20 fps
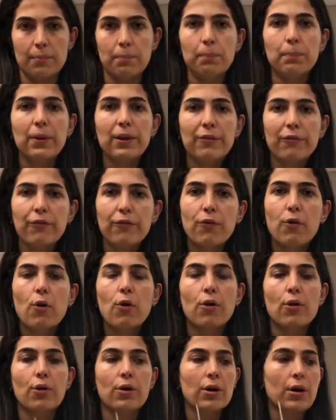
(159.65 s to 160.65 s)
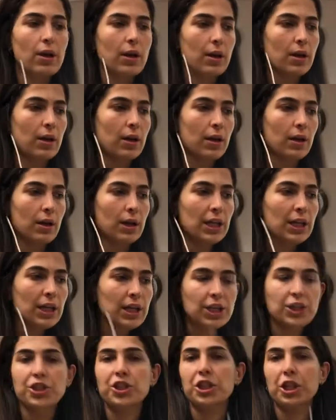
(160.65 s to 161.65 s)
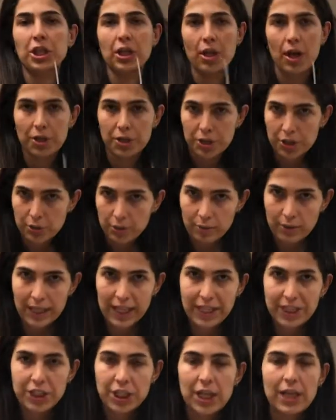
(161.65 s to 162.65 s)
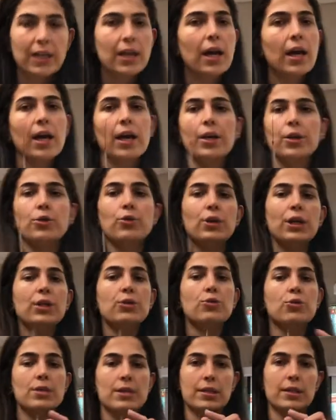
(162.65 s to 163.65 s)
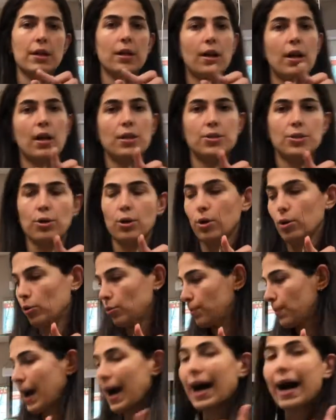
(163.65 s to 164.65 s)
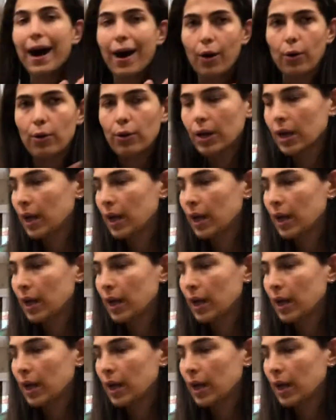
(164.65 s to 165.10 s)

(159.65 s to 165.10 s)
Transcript: Before each inoculation, you need to sterilize your loop. How?